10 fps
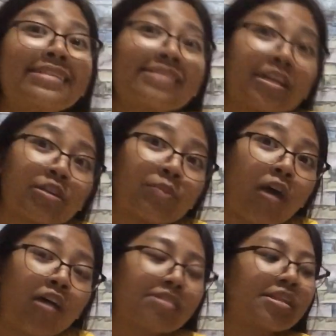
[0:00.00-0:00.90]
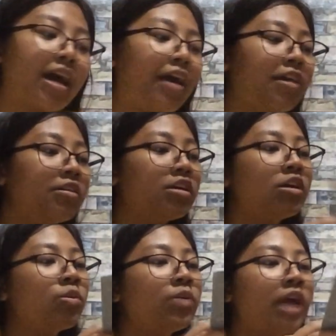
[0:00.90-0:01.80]
Inside the box,
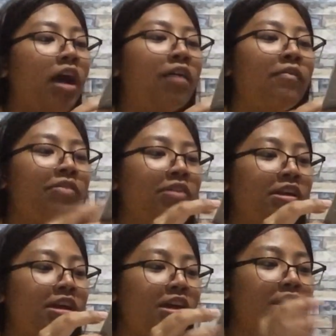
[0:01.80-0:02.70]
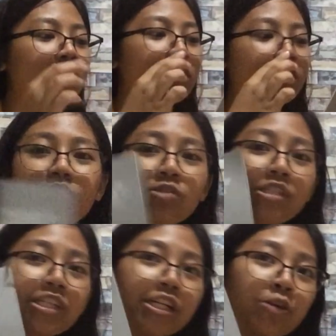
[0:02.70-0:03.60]
we have the
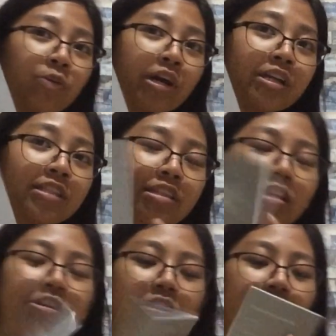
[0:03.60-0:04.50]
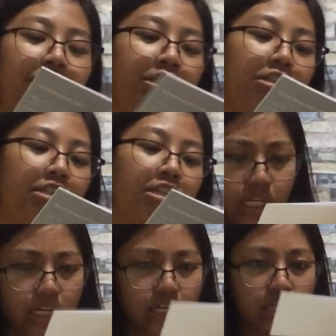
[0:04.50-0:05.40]
2-year warranty card.
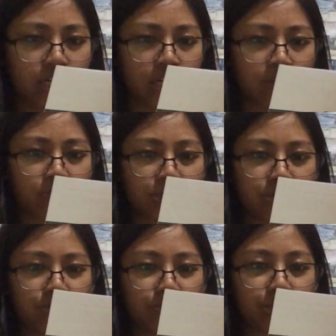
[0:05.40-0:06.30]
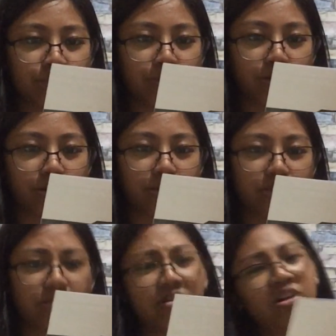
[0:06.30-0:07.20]
What you call it?
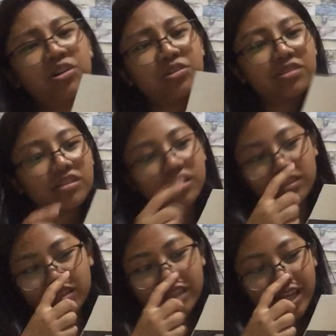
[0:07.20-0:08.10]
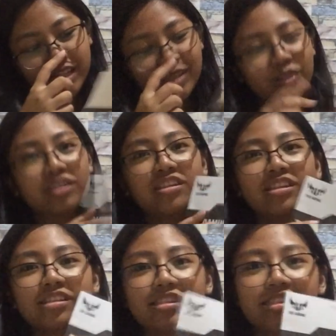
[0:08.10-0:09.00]
So it says on
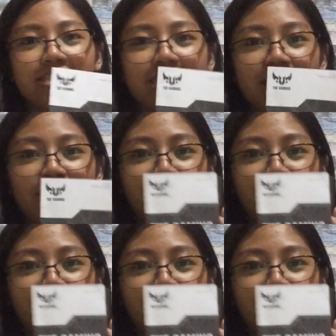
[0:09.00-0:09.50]
this thingy